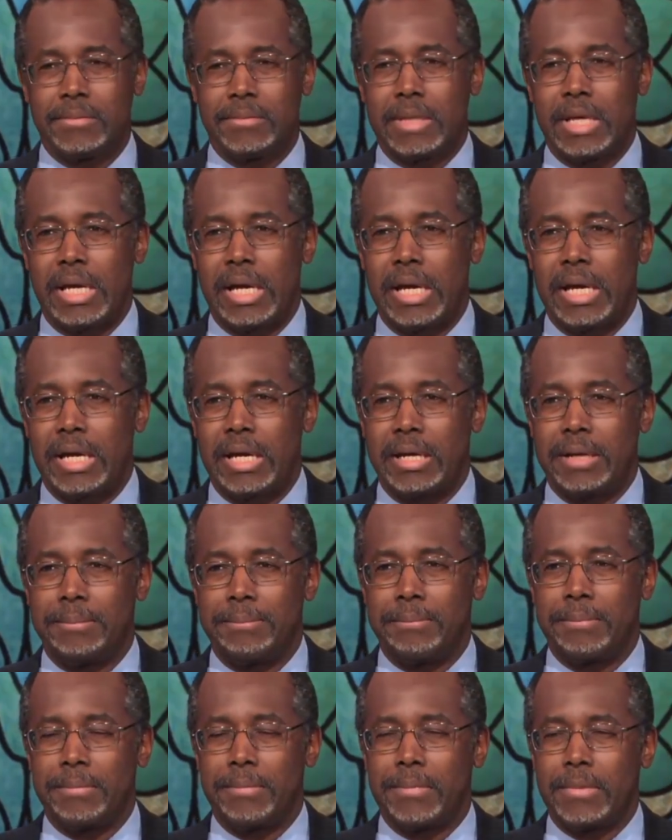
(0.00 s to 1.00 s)
but
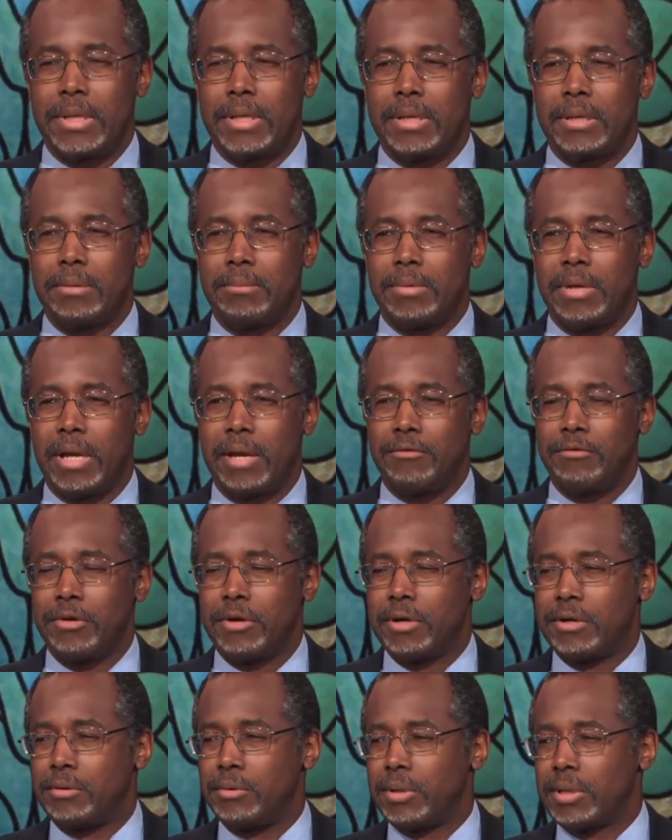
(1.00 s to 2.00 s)
I
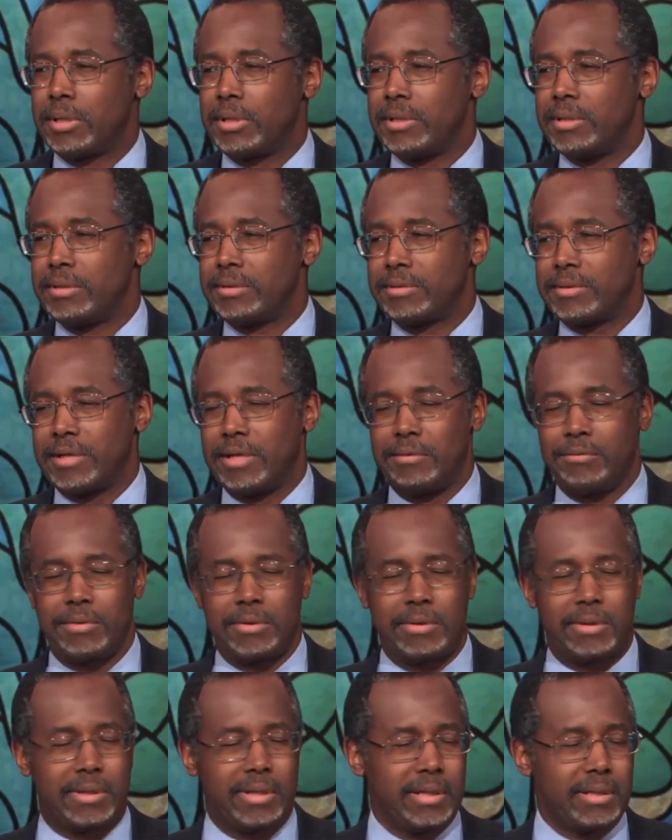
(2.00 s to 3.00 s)
very quickly
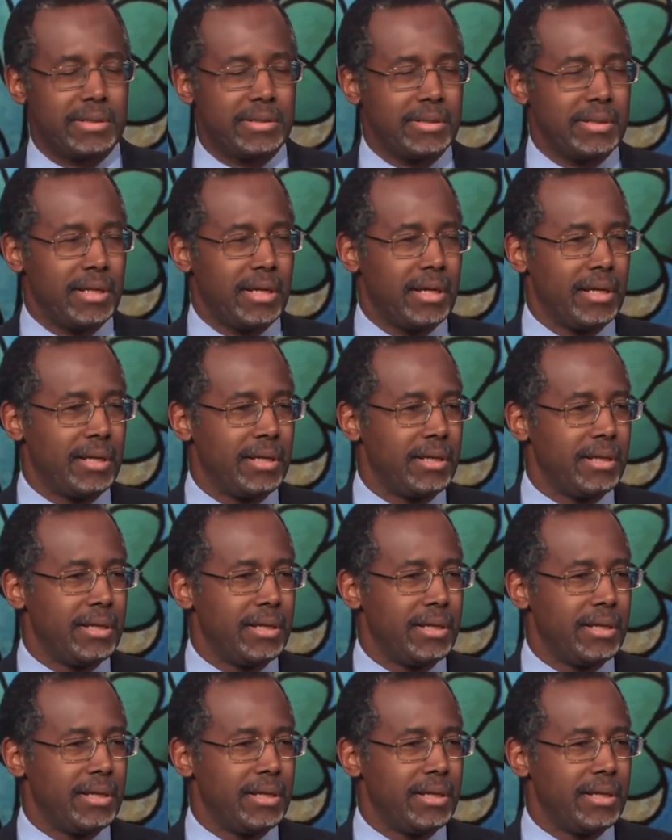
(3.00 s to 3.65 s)
discovered that,